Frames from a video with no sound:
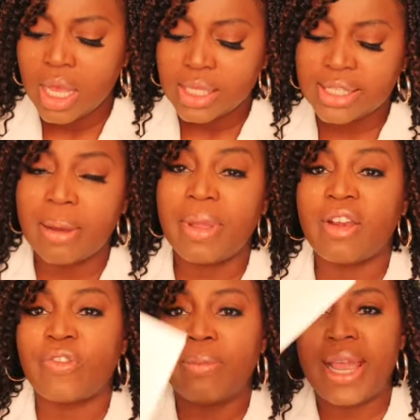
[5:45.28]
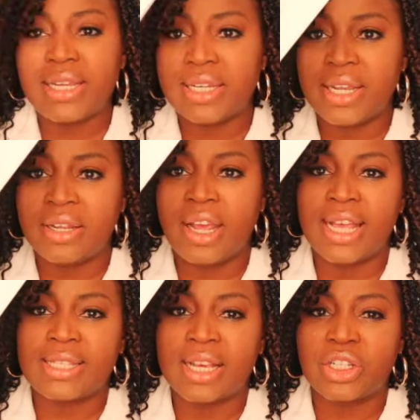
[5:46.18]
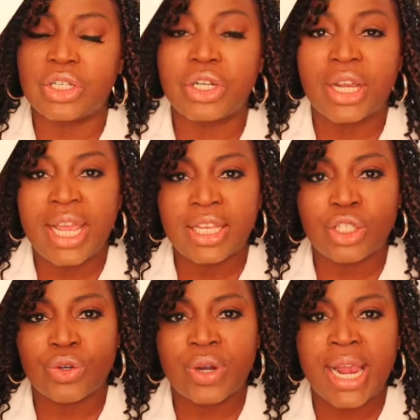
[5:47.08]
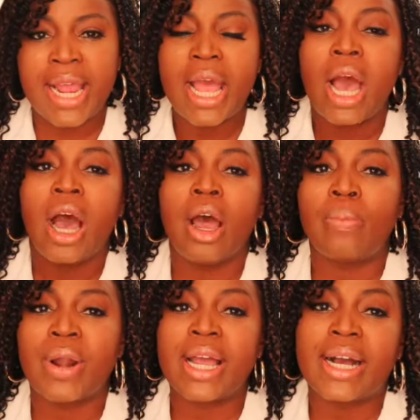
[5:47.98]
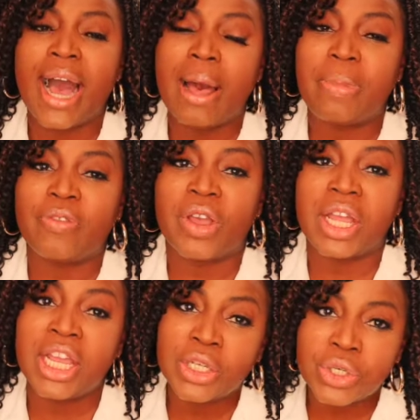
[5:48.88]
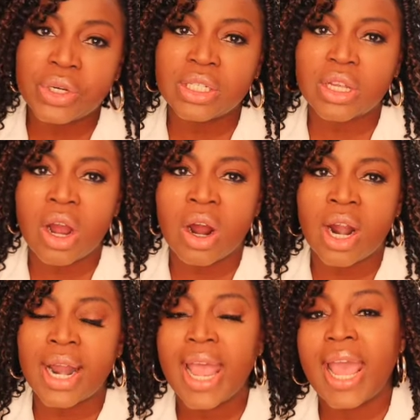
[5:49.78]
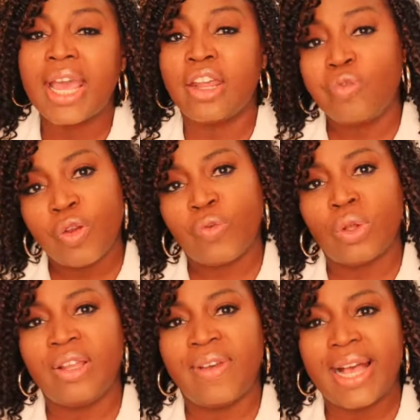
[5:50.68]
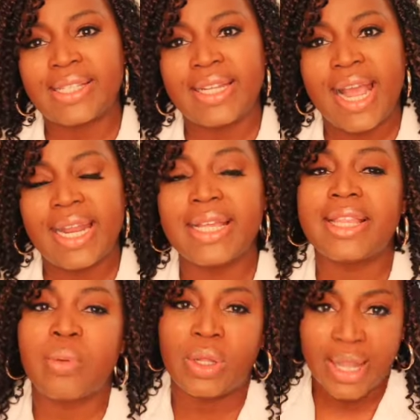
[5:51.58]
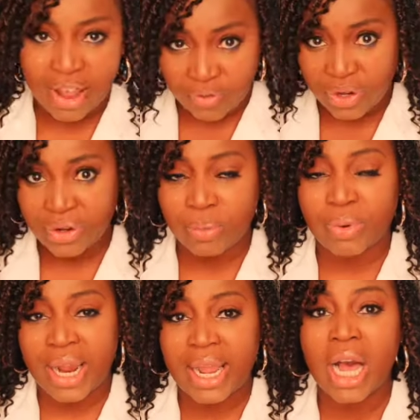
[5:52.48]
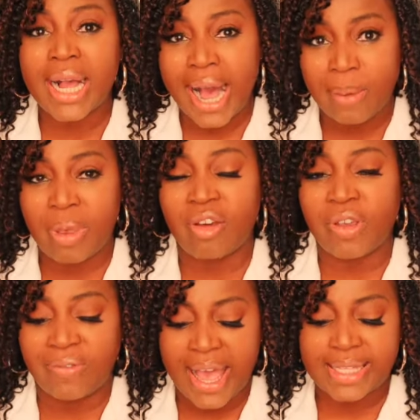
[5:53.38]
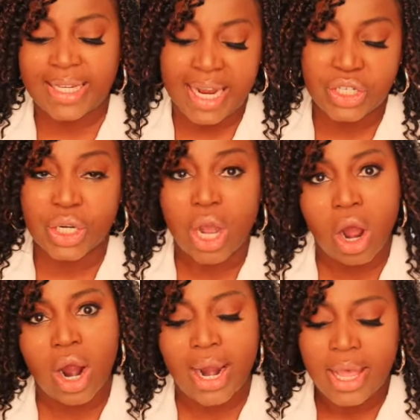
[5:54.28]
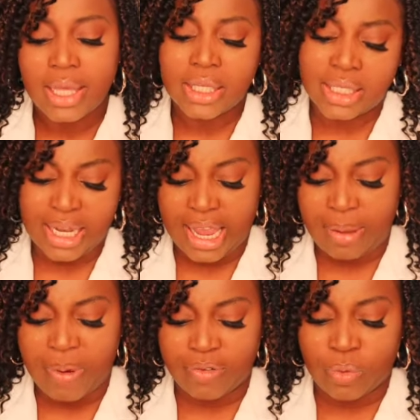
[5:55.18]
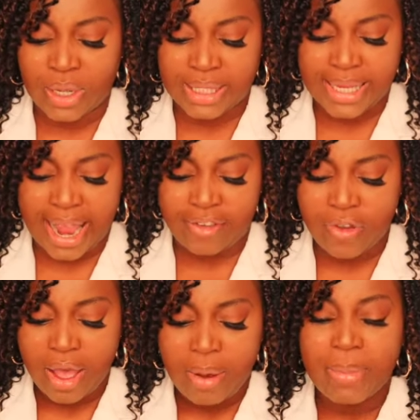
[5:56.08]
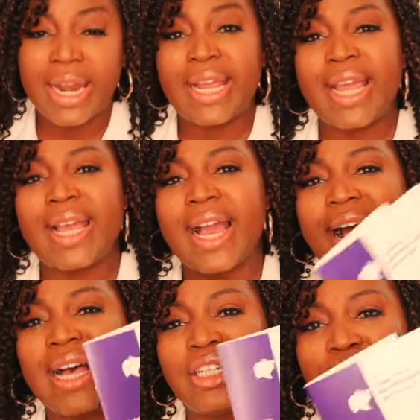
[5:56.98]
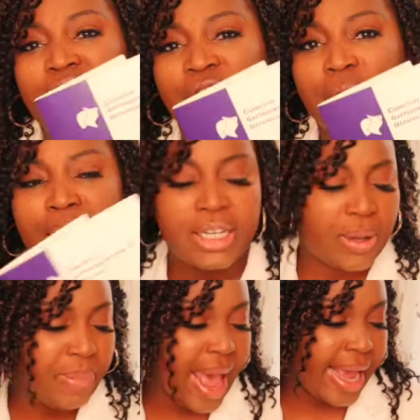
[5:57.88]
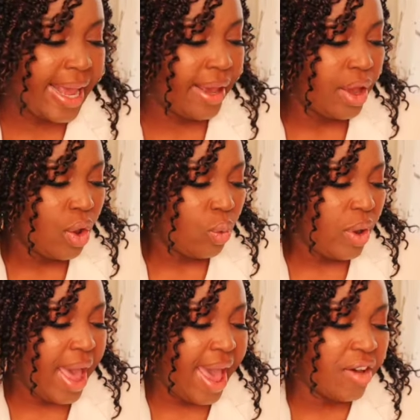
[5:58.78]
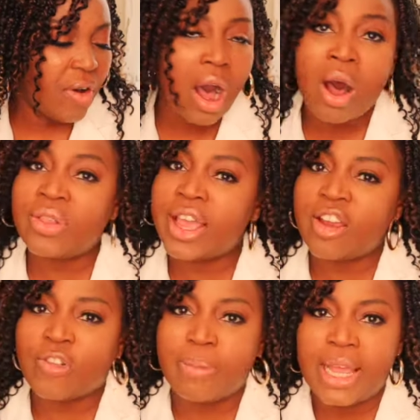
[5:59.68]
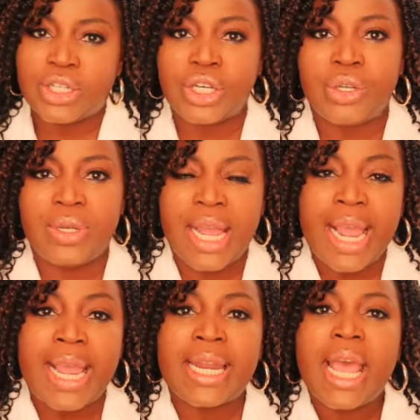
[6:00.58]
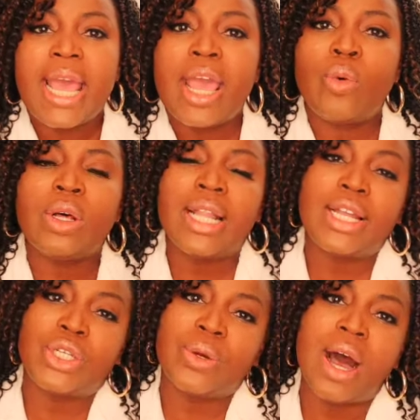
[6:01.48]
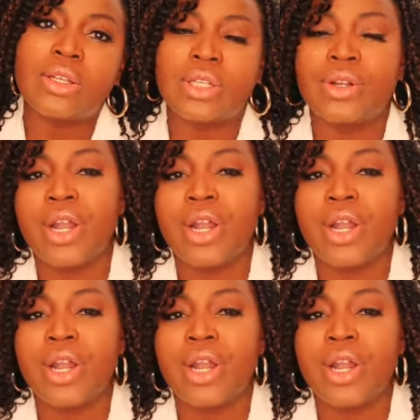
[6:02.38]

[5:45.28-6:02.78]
some information, as such as your history, bring a copy of your insurance card, and if you're fully vaccinated, they would like for you to bring a copy of your vaccination card, just to keep everyone safe. But again, guys, your information packet will have all the information you need. It will let you also